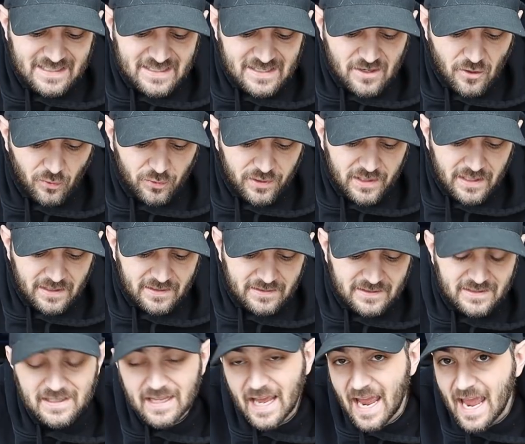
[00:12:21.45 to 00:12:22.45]
T only, and
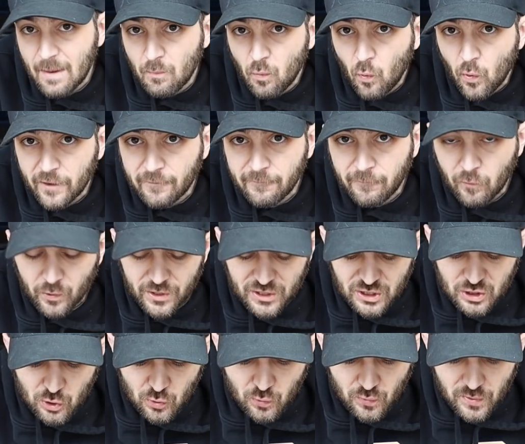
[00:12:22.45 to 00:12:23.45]
this is the M one
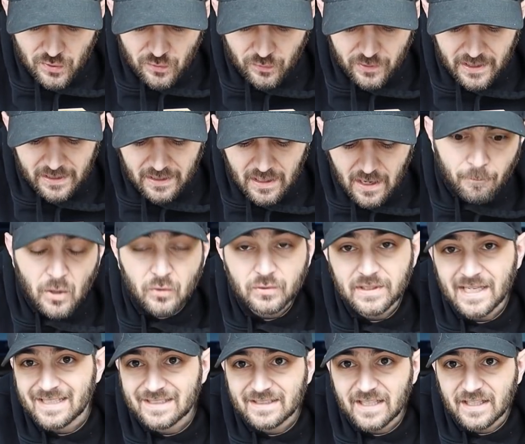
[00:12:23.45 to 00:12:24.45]
forty-two unit.
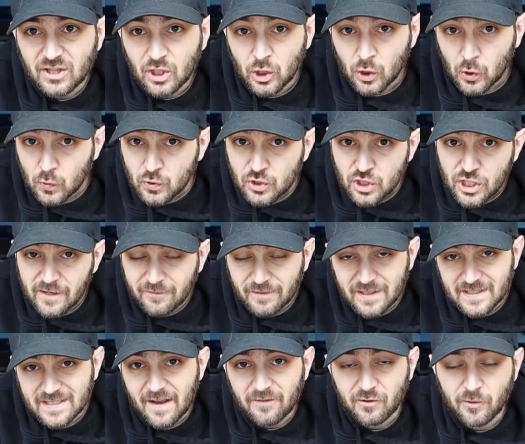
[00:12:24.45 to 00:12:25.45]
MoTeC's like the Gucci of
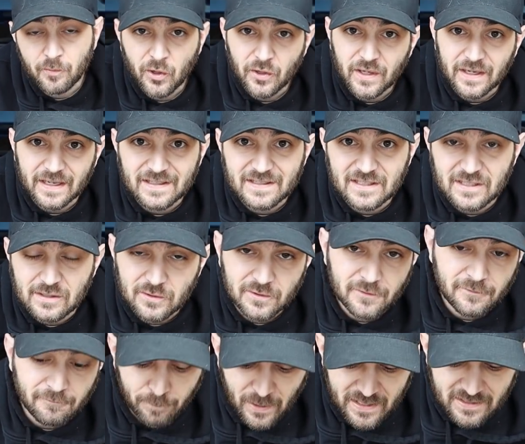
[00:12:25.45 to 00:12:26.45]
these aftermarket E C
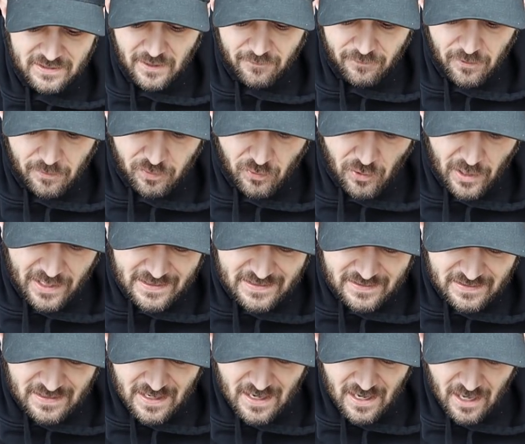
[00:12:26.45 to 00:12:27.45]
Us based off the
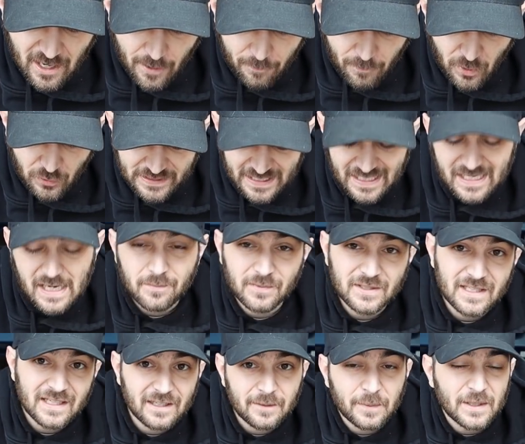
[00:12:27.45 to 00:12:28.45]
price. Uh, MoTeC
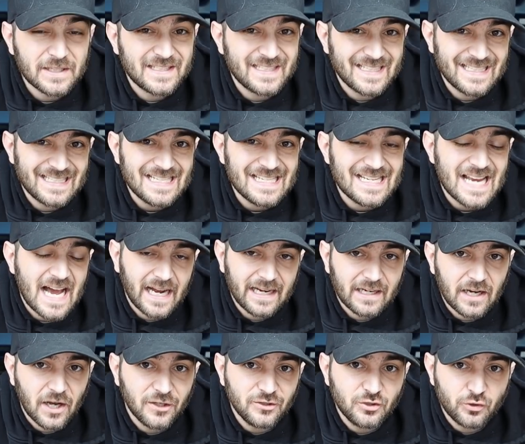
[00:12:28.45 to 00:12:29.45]
comes in at about
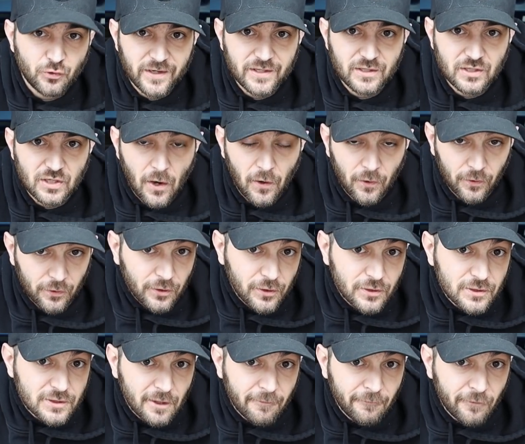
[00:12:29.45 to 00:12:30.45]
sixty-nine hundred
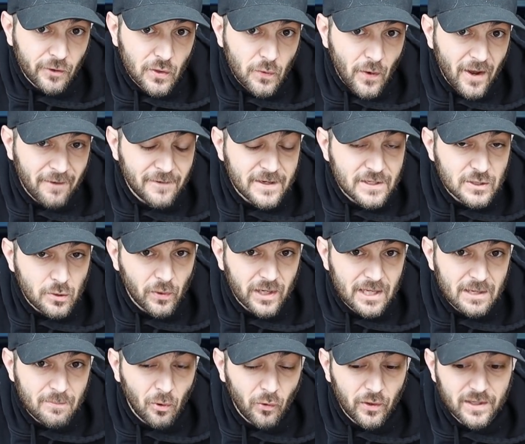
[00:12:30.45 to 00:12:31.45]
dollars for you F A
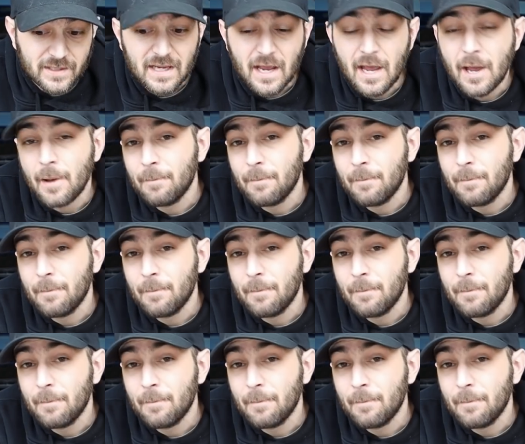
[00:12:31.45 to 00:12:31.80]
twenty boys,